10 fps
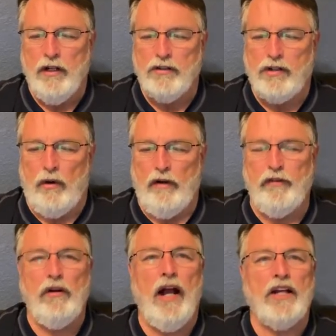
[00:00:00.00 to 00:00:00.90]
So, if
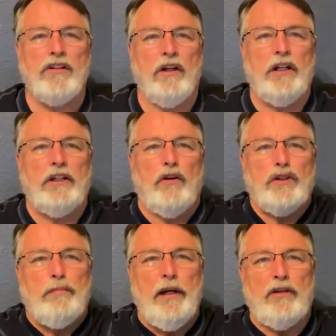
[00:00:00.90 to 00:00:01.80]
you guys look at
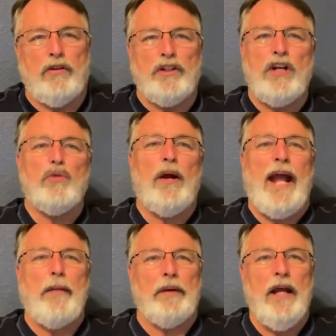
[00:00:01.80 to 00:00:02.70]
those pictures, here's what
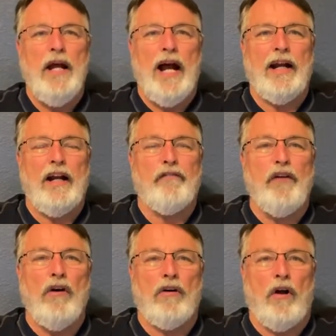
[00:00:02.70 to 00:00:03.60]
happened. I got a
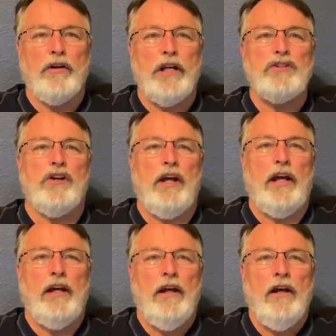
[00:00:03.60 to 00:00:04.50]
phone call
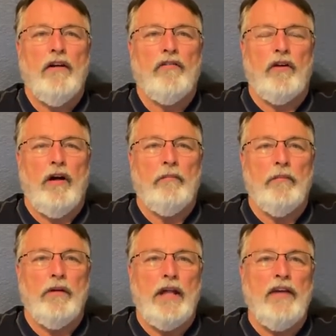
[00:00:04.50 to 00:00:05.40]
yesterday
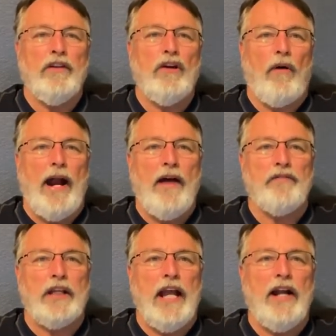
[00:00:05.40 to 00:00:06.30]
from David
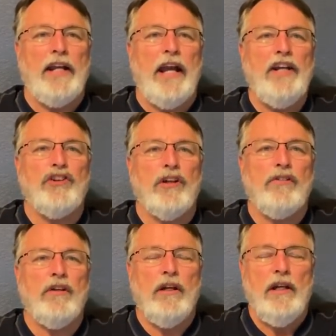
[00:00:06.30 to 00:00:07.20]
Graff, the county
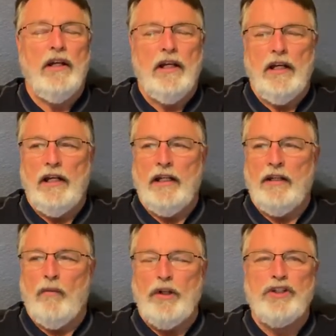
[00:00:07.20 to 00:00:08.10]
agent
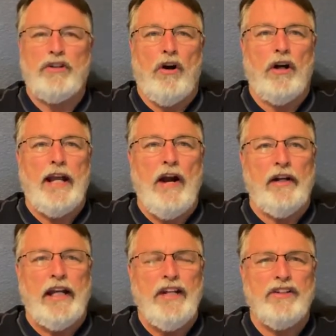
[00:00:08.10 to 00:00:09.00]
in Wichita
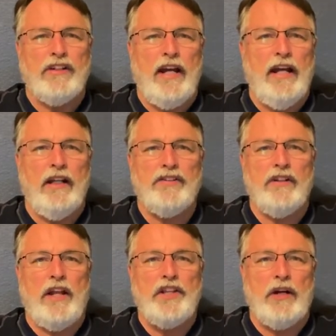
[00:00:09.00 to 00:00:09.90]
County. He says, hey,
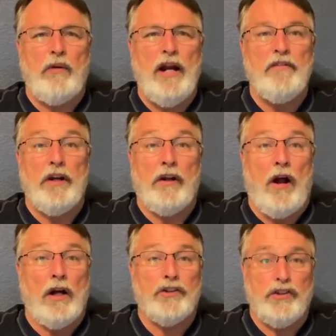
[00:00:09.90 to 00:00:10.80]
listen, I think we're having an
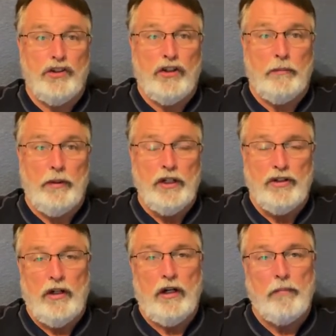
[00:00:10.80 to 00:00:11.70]
oxygen
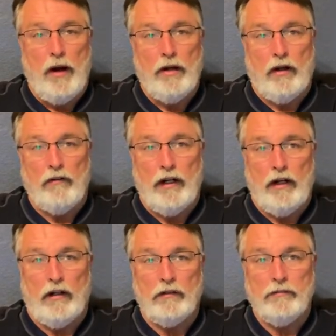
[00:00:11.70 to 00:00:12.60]
depletion in the pond over here.